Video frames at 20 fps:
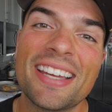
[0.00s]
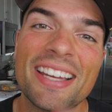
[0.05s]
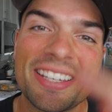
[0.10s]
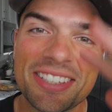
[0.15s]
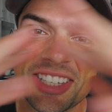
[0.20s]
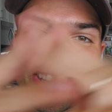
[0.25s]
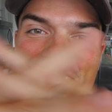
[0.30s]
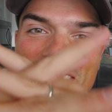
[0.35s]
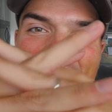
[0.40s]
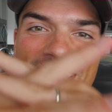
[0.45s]

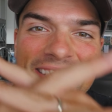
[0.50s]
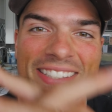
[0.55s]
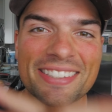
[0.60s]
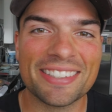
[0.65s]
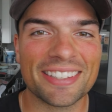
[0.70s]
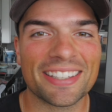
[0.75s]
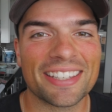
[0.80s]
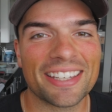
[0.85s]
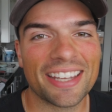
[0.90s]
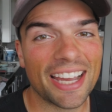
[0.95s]
ties in
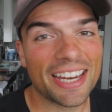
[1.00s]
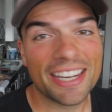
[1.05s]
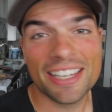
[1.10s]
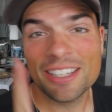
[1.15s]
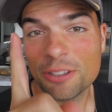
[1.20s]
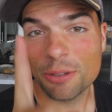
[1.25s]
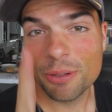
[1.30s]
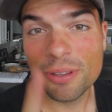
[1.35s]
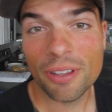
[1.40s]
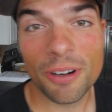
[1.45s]
nicely. I
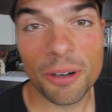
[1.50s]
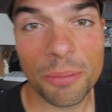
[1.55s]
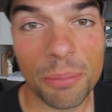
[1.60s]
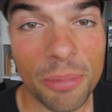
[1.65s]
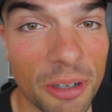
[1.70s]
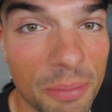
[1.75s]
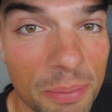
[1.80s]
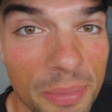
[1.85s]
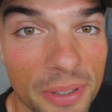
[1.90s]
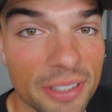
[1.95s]
didn't do that on
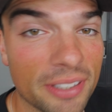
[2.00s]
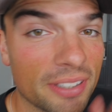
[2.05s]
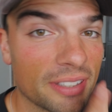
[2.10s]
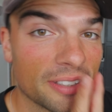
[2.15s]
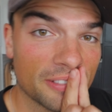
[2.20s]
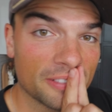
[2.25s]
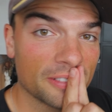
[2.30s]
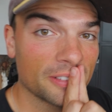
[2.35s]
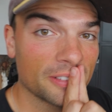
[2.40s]
purpose.